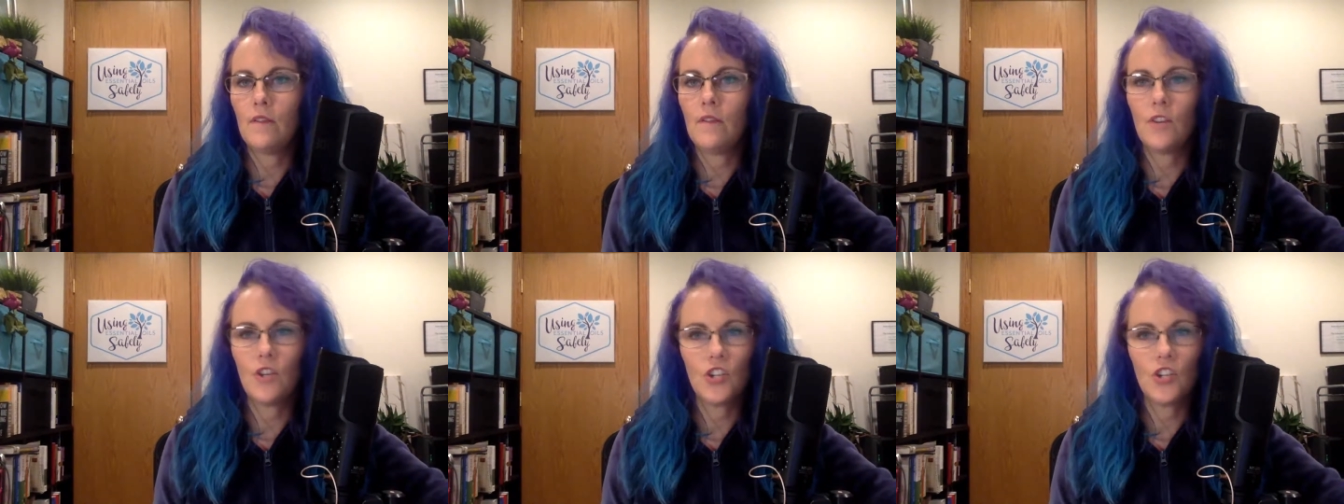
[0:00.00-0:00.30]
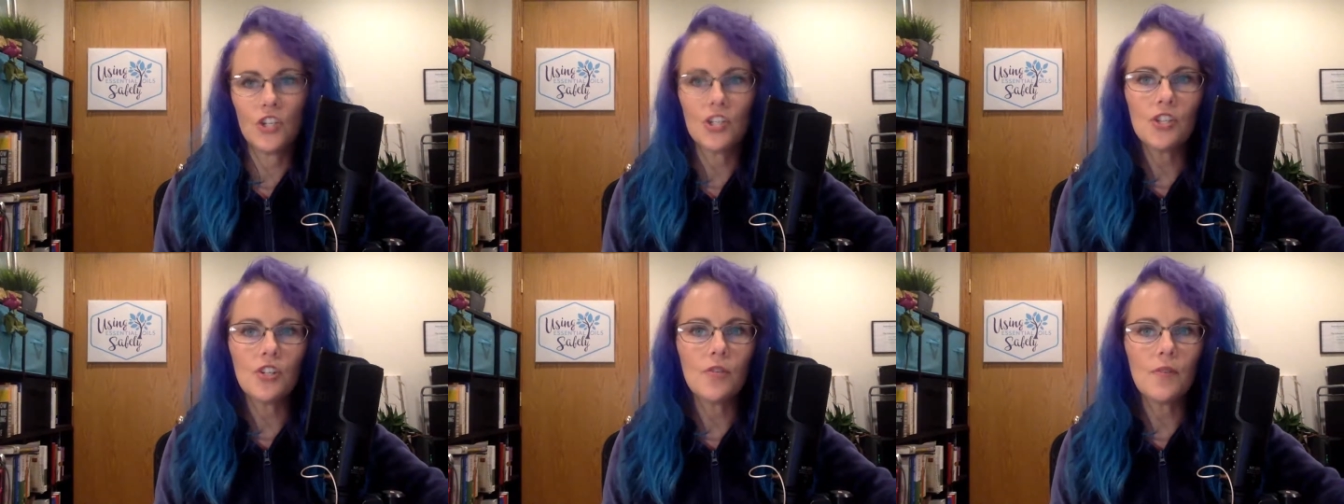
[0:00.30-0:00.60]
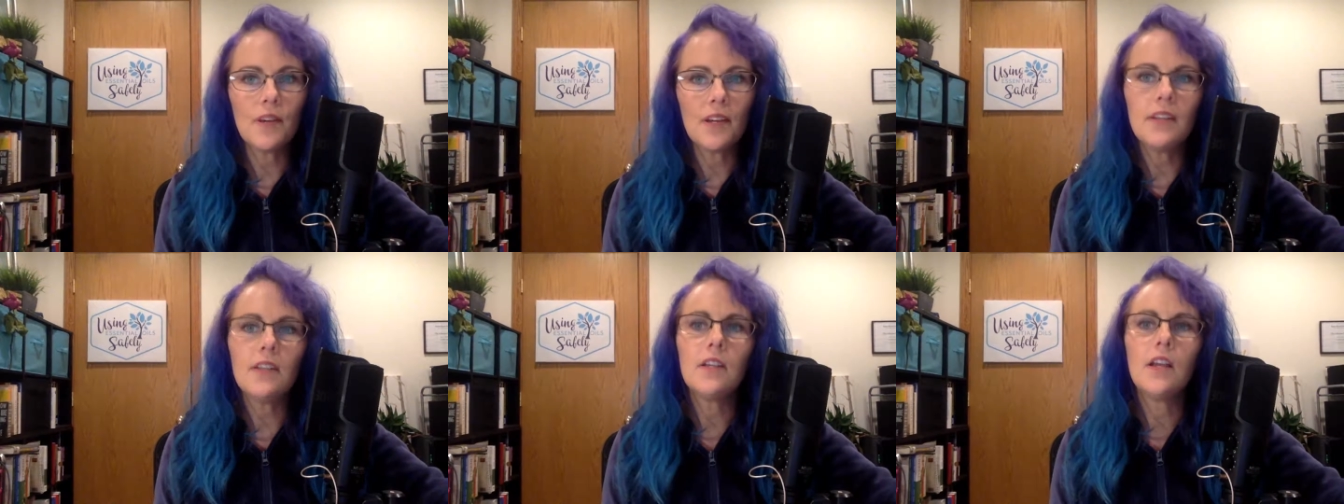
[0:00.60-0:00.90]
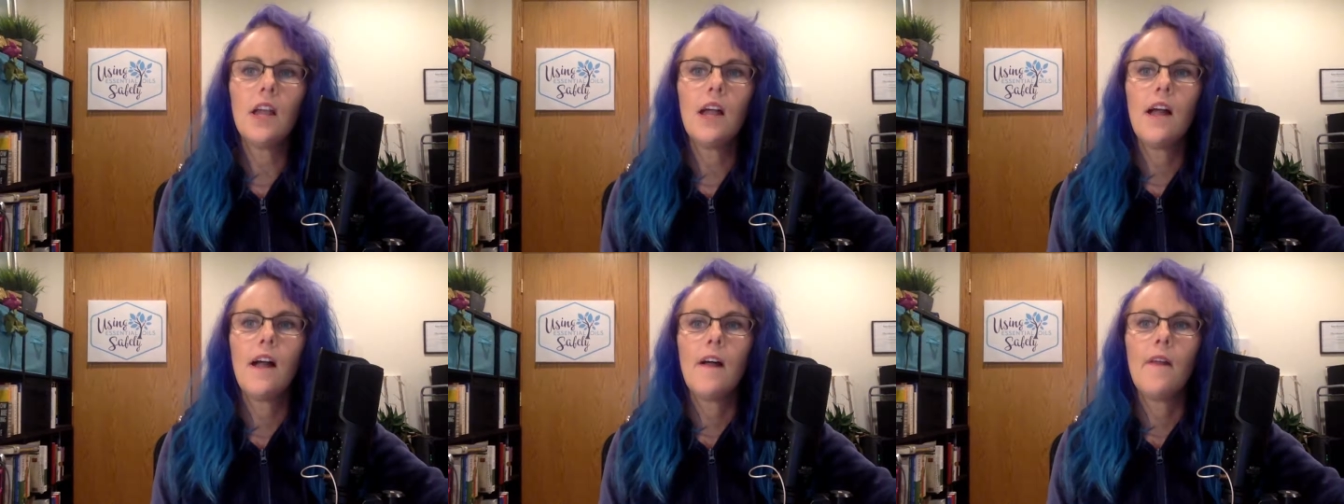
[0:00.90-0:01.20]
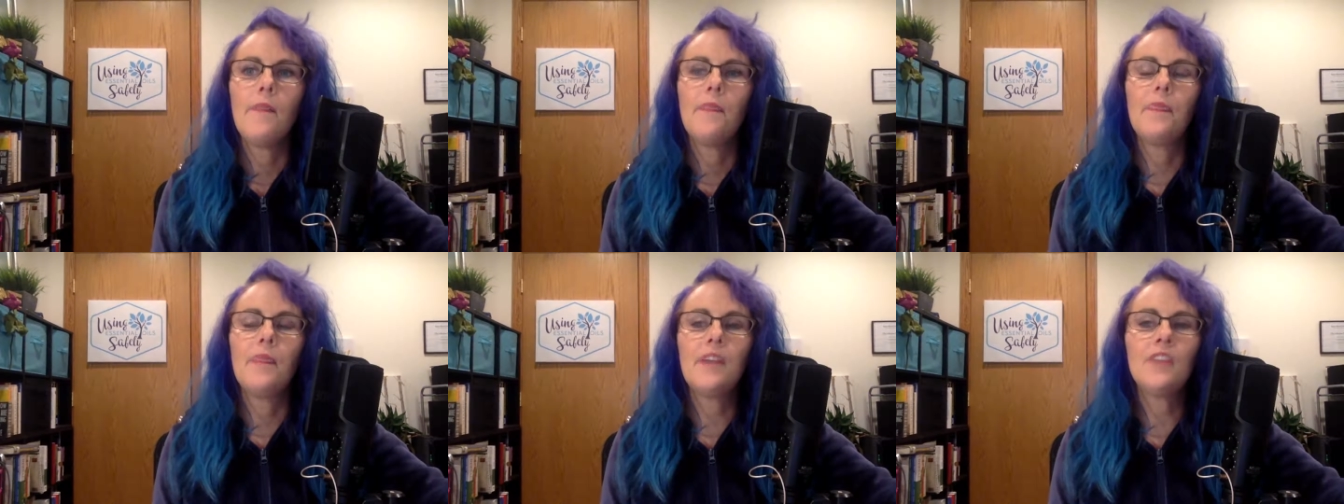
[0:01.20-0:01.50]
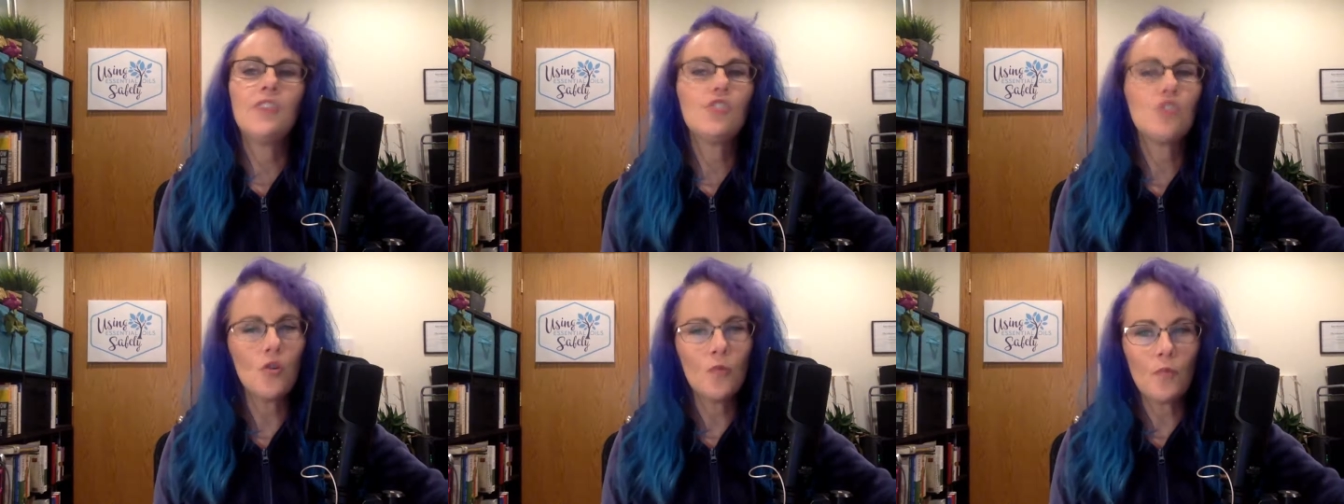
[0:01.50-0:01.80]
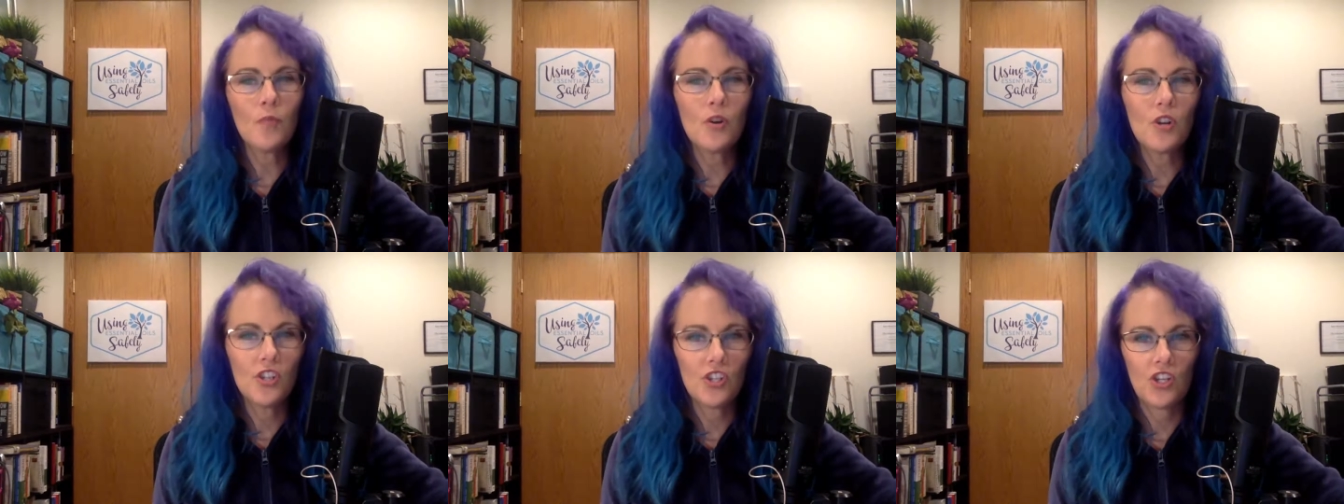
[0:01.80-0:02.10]
aversion to it, then
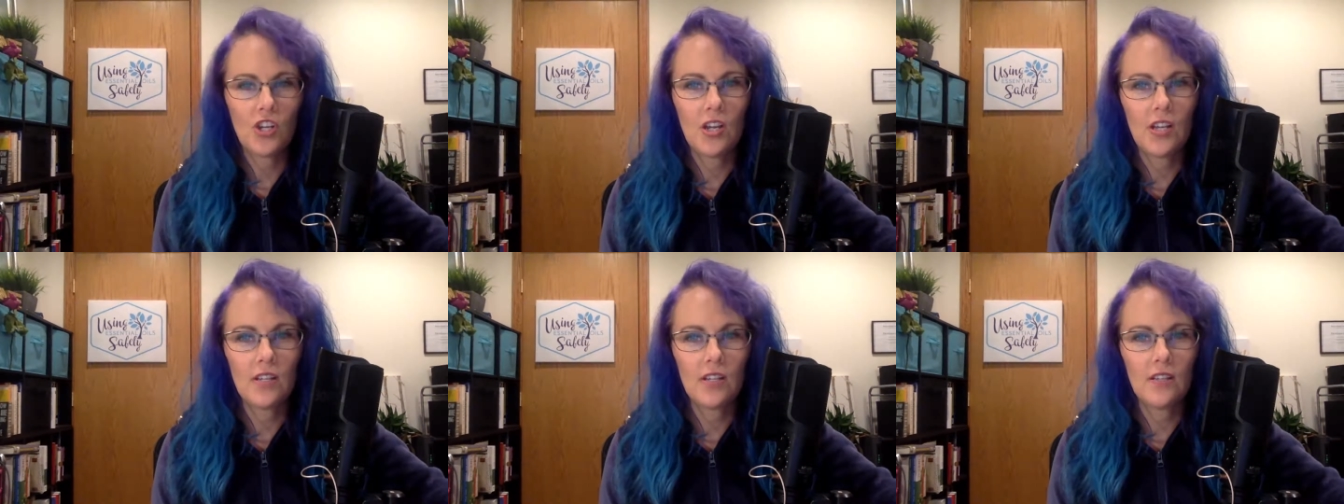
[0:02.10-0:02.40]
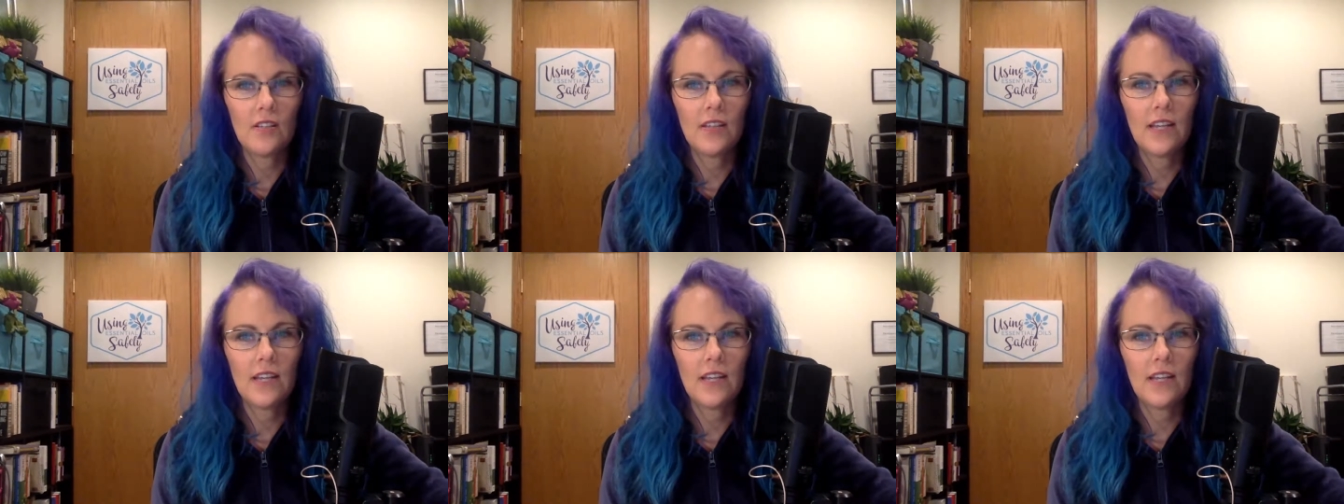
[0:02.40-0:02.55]
don't push it.